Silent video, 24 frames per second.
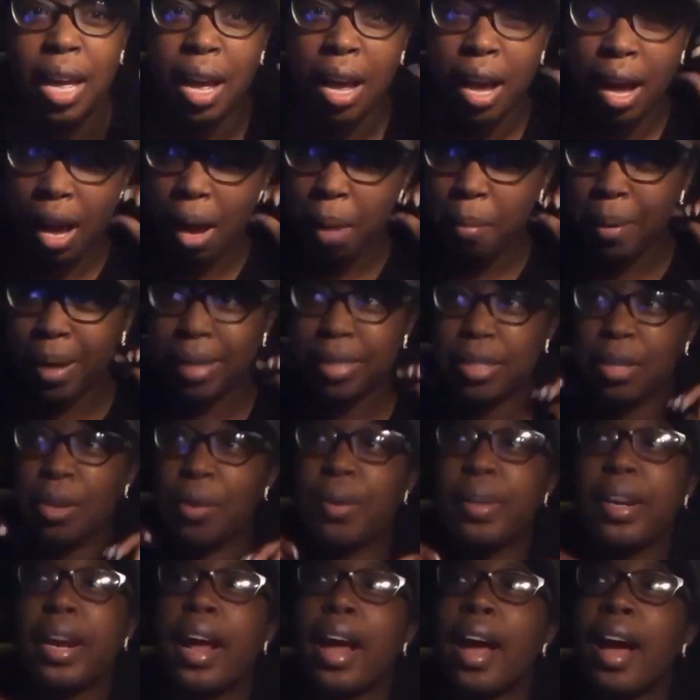I'm about to go in
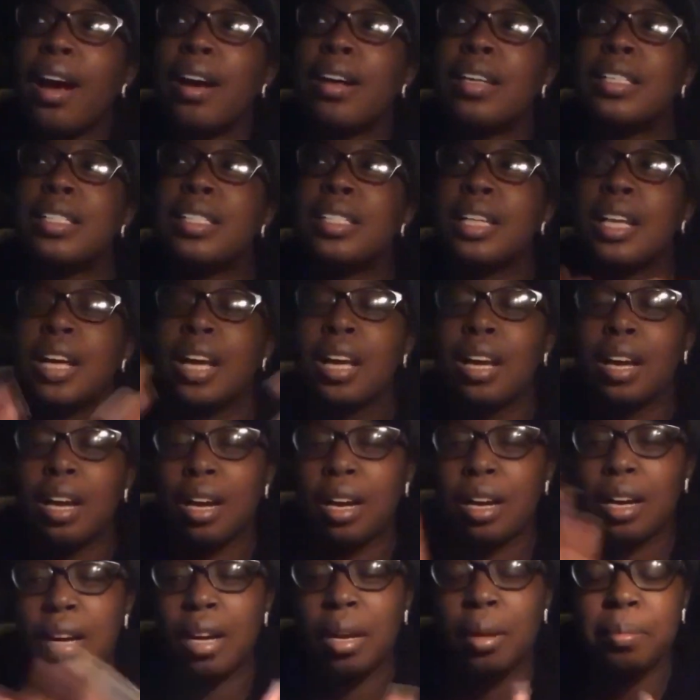the house,
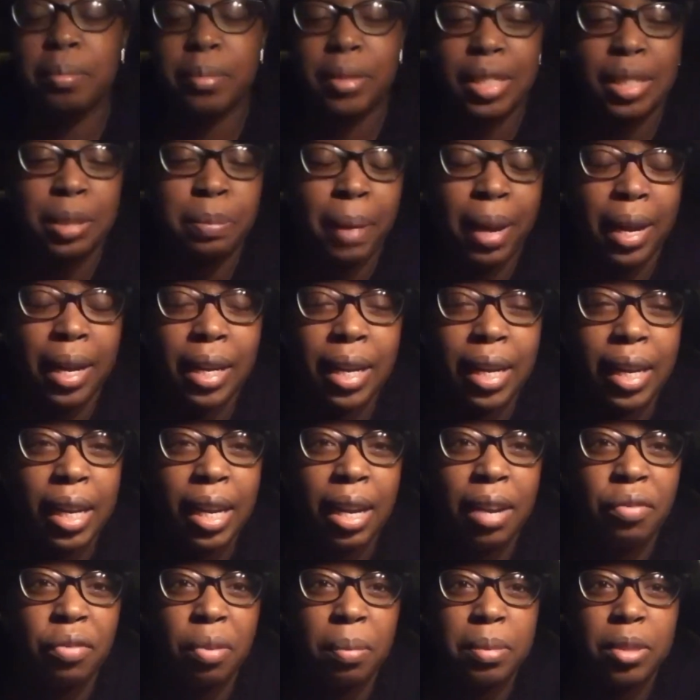um, just making it in
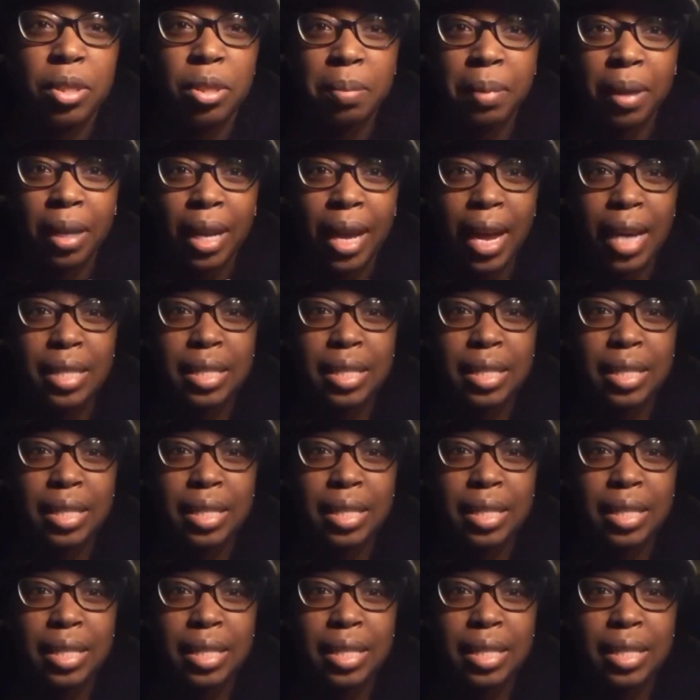from Zumba class,